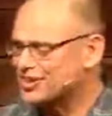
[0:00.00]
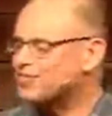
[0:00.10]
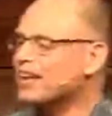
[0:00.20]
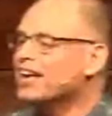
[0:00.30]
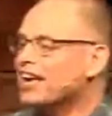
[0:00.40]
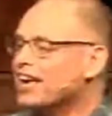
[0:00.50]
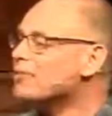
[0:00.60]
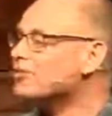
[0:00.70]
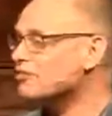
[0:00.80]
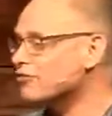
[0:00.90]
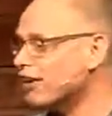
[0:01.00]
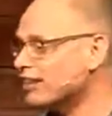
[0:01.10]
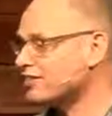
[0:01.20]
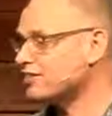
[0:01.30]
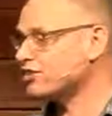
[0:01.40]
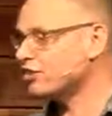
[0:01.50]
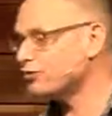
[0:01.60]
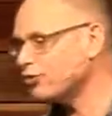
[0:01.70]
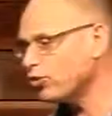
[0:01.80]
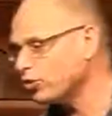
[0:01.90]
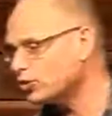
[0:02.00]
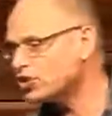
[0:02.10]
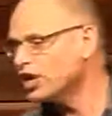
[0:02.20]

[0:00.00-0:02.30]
But he was invited to the Forge